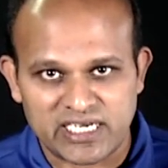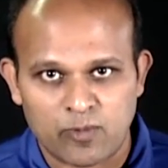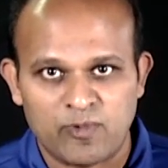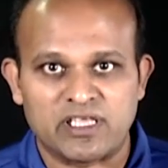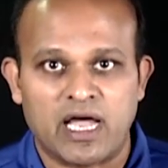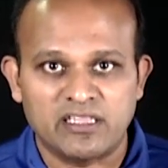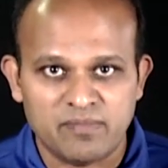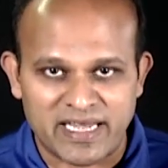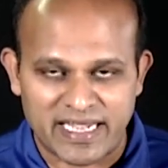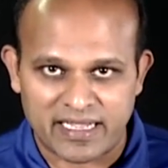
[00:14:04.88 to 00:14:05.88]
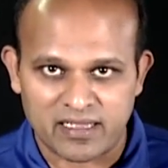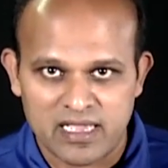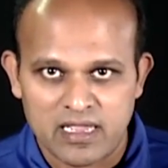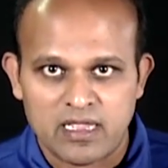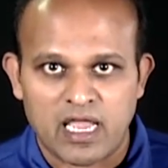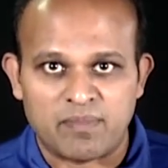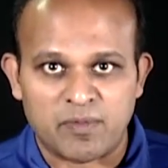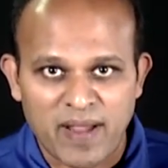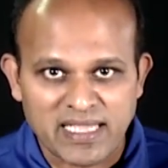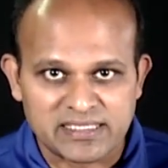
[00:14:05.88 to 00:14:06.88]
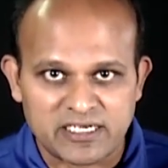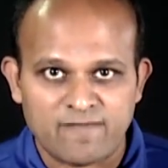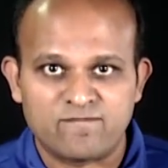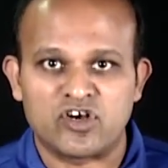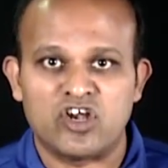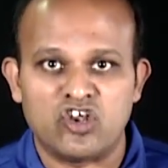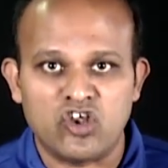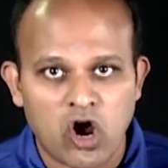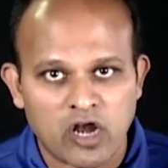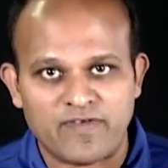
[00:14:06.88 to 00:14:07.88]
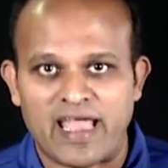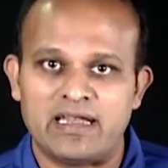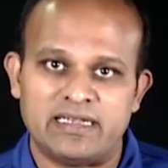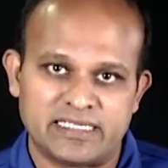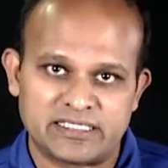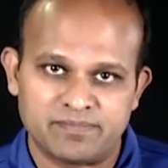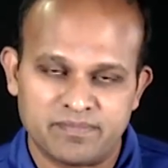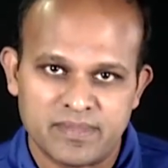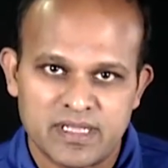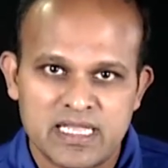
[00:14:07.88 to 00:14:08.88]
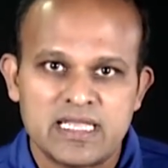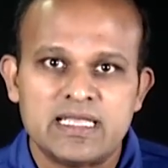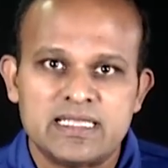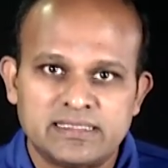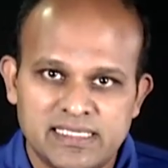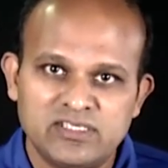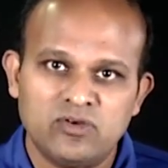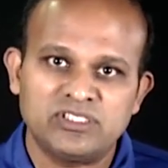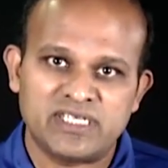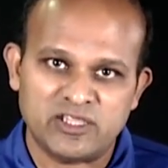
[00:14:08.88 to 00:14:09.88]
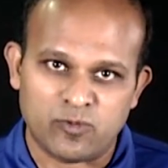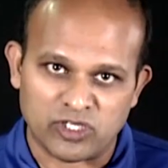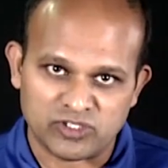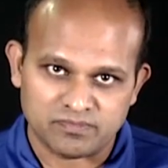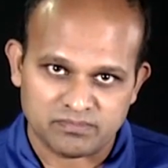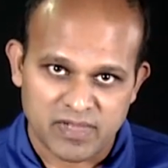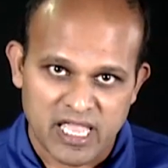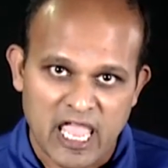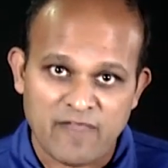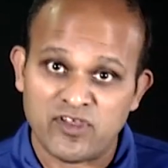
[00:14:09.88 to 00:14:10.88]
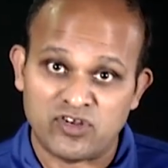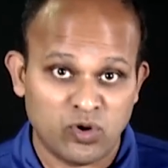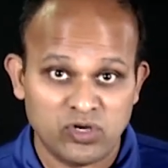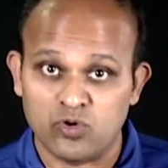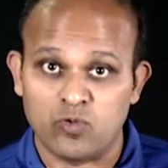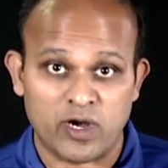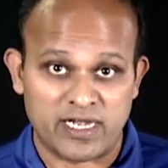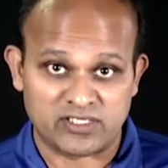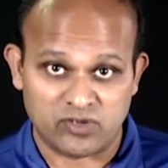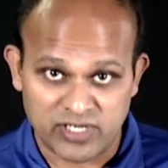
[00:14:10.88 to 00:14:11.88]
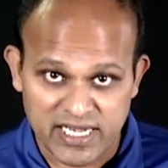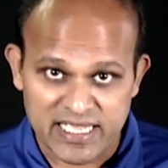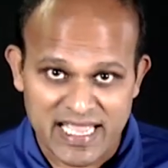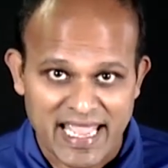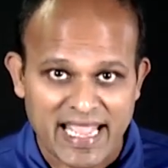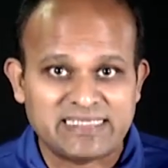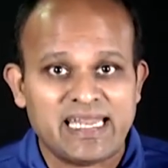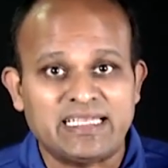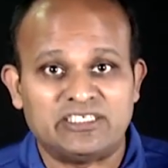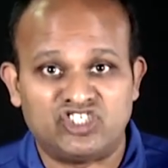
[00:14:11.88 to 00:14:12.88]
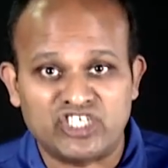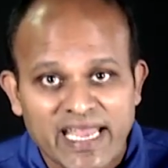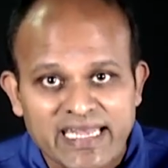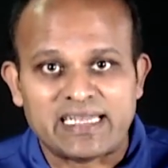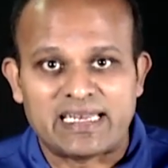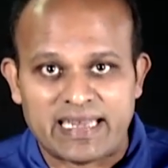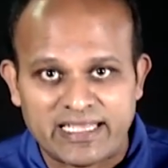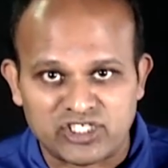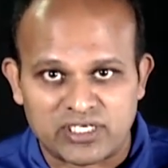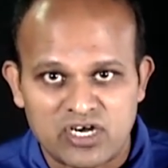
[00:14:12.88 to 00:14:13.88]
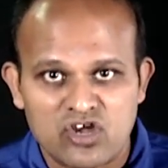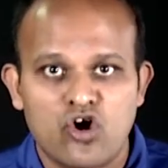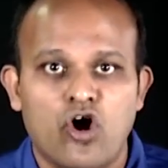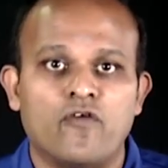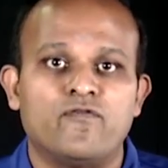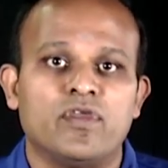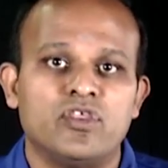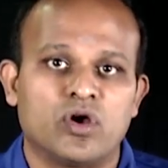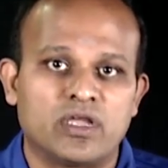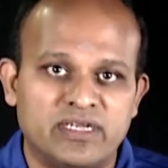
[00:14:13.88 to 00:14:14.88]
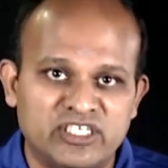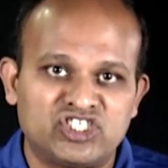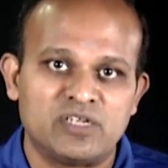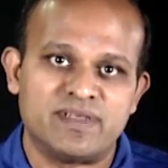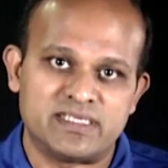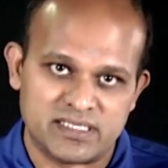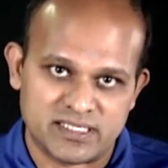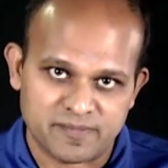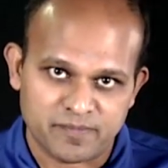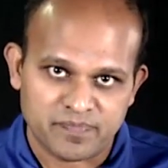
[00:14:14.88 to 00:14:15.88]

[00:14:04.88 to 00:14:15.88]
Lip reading: it with other metadata, and prepares it for a lot of analytics. Cisco StealthWatch, if you don't know what it is already, it's like a giant ledger of your digital business.